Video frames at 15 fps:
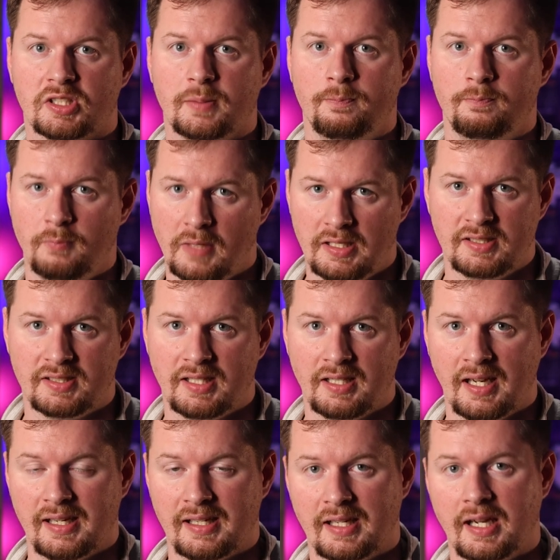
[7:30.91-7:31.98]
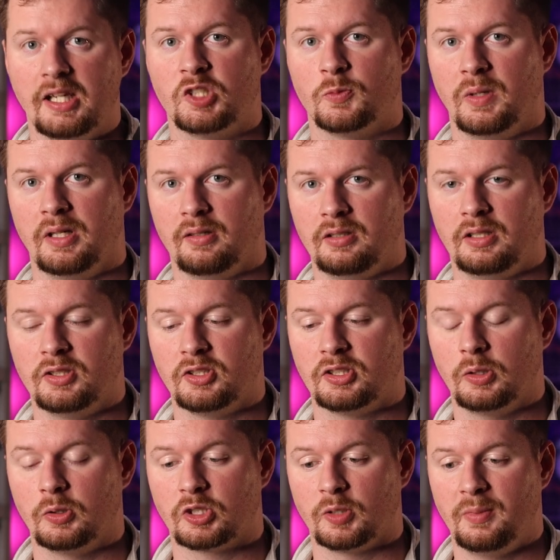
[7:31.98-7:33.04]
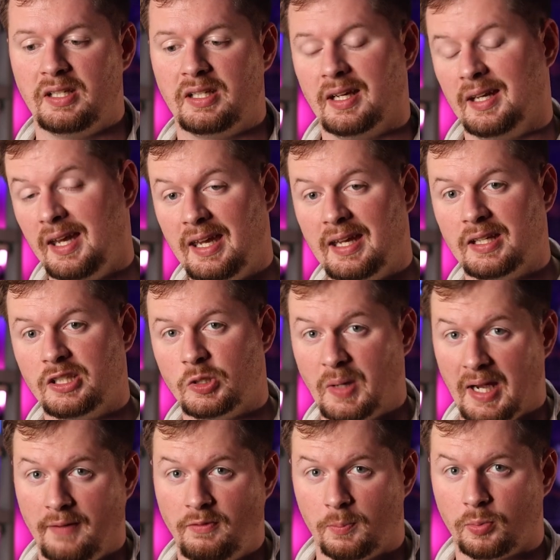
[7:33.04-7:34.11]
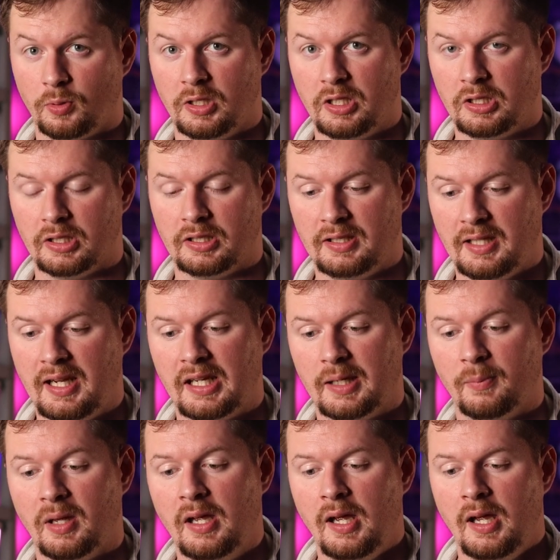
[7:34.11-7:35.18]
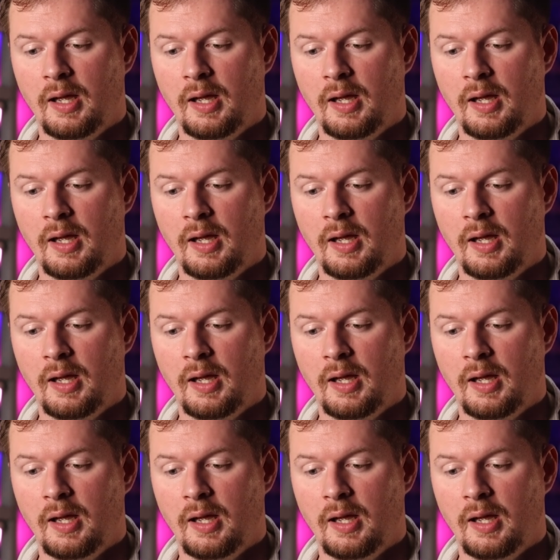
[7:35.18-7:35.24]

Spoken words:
some amazing engagement on social media, and you have a pretty good name,